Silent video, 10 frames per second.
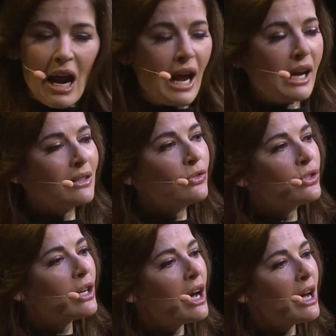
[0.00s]

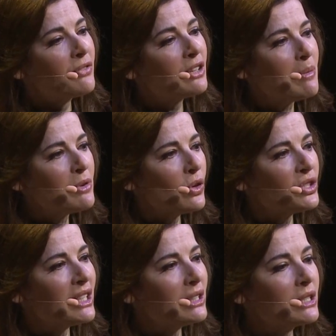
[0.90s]
and I've come
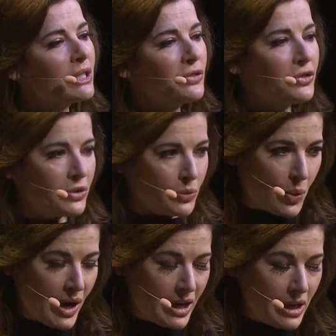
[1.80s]
across it in a different
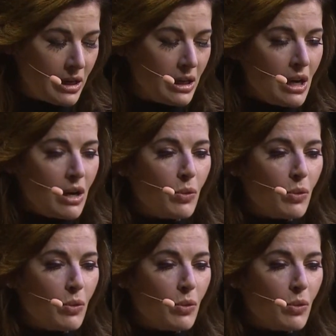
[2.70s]
way